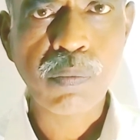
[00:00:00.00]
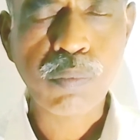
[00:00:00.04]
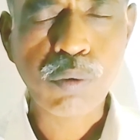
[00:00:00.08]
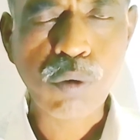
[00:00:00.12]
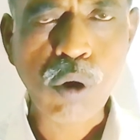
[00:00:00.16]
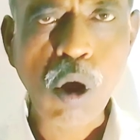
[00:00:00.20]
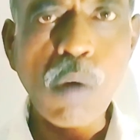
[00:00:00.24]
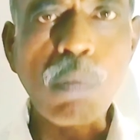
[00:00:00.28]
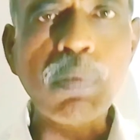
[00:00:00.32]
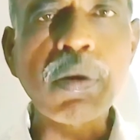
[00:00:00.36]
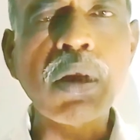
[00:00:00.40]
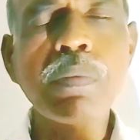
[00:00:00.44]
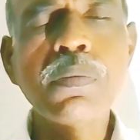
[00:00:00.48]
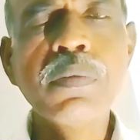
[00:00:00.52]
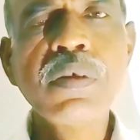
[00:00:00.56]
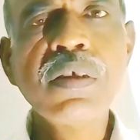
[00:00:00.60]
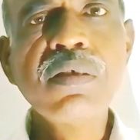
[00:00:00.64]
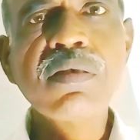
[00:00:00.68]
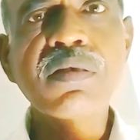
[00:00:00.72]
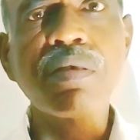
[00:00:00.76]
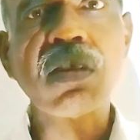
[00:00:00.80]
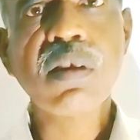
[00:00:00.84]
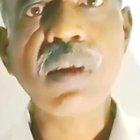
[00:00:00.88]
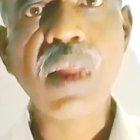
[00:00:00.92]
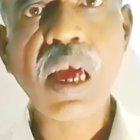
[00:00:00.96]
Problem
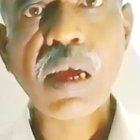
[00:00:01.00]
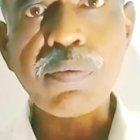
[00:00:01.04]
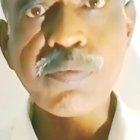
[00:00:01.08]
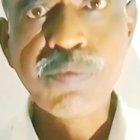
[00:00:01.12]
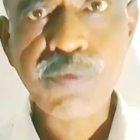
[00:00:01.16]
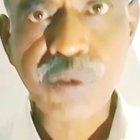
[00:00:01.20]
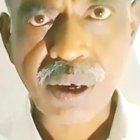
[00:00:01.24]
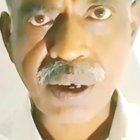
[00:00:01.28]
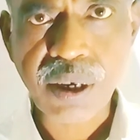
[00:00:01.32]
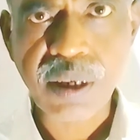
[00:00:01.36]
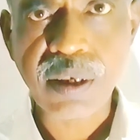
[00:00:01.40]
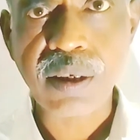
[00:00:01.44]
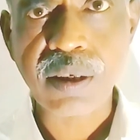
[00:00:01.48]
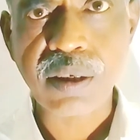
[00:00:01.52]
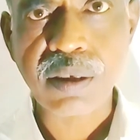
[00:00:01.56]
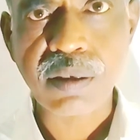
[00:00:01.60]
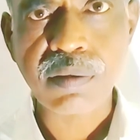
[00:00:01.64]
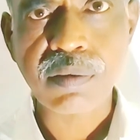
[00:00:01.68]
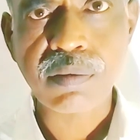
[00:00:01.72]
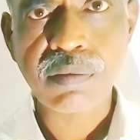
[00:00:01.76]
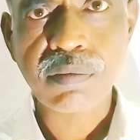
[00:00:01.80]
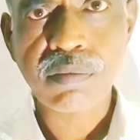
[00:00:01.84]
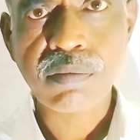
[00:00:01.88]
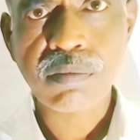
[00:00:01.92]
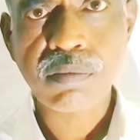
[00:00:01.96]
is
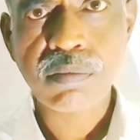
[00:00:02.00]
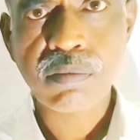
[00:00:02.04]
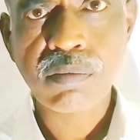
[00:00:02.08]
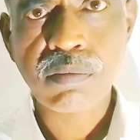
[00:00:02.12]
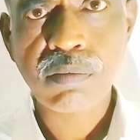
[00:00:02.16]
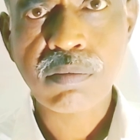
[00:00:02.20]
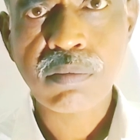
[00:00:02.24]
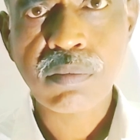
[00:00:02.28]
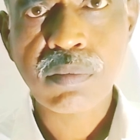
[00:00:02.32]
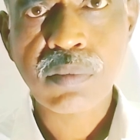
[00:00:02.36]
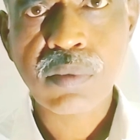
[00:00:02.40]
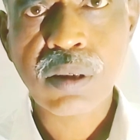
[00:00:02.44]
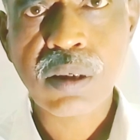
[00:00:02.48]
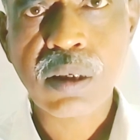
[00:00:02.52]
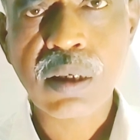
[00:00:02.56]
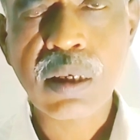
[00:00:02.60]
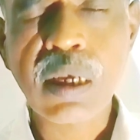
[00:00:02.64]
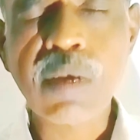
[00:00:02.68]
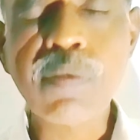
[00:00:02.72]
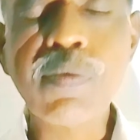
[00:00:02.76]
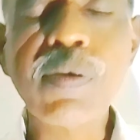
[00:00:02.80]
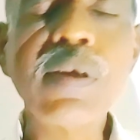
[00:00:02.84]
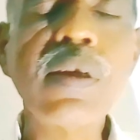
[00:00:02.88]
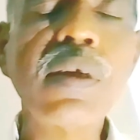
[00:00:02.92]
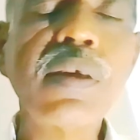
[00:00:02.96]
life-threatening.
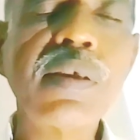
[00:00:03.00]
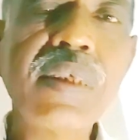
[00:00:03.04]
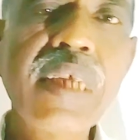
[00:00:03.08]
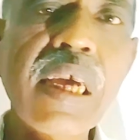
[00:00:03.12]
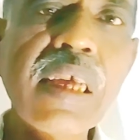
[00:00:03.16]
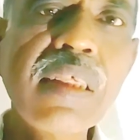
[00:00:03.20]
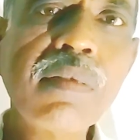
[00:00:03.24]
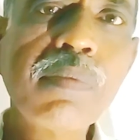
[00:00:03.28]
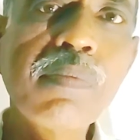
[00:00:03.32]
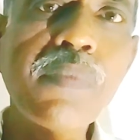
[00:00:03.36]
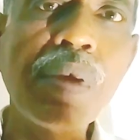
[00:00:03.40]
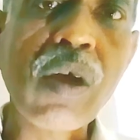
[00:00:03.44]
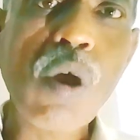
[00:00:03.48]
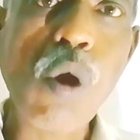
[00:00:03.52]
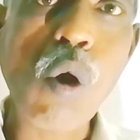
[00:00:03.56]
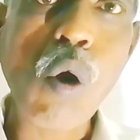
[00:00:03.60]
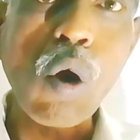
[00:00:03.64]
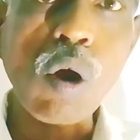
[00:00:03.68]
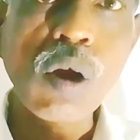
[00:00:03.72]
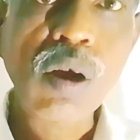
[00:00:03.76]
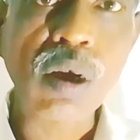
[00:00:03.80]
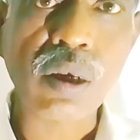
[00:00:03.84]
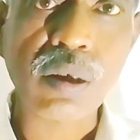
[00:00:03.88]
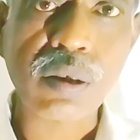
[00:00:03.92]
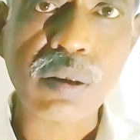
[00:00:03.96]
Even death may
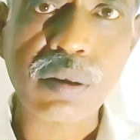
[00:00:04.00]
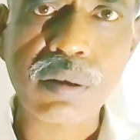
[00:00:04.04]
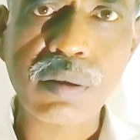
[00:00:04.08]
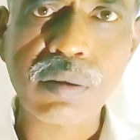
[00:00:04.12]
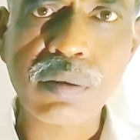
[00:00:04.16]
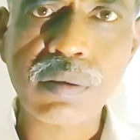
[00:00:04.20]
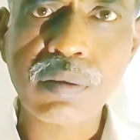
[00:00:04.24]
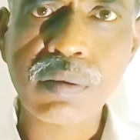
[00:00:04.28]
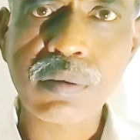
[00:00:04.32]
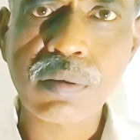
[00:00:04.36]
occur.